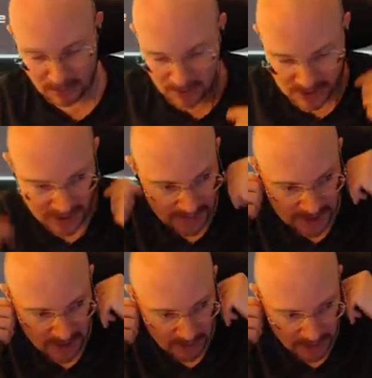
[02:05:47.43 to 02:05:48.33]
received.
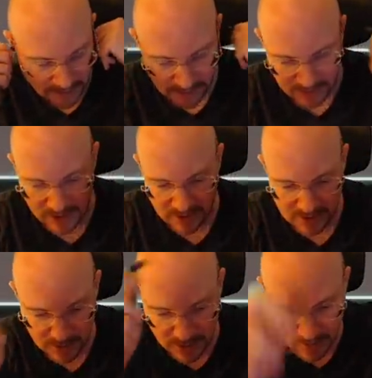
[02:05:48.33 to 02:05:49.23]
It's called the Infiltrator.
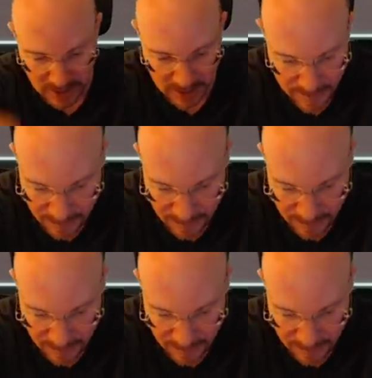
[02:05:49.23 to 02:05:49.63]
So really quickly, I'm